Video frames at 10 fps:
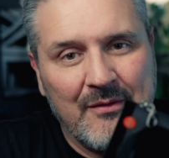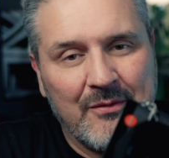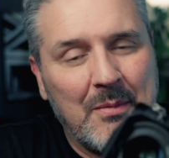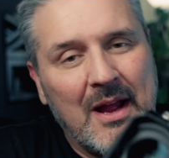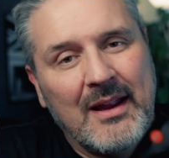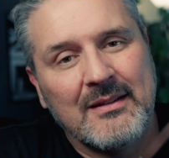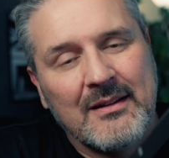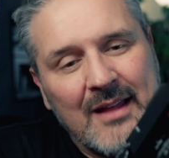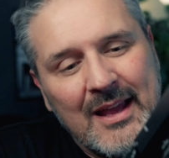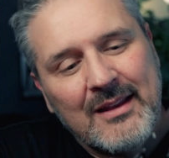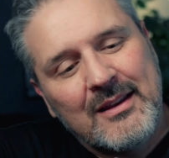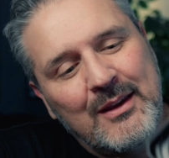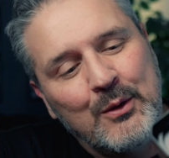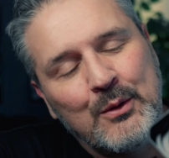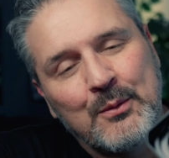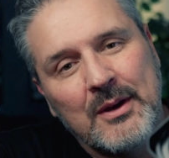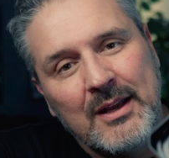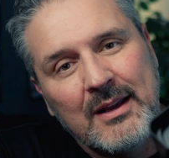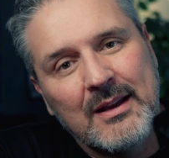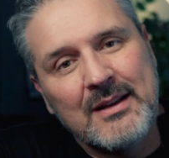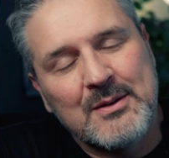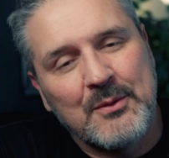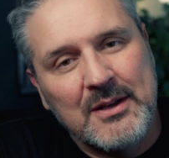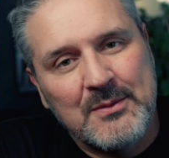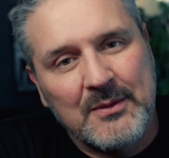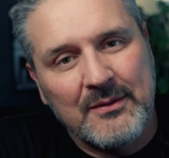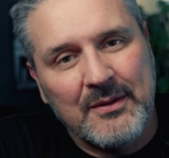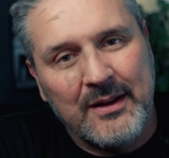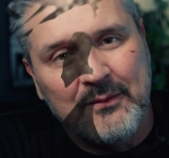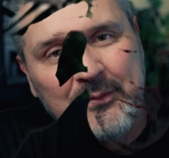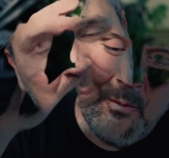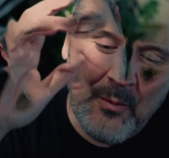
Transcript: for buying the Leica Q3 in 2025.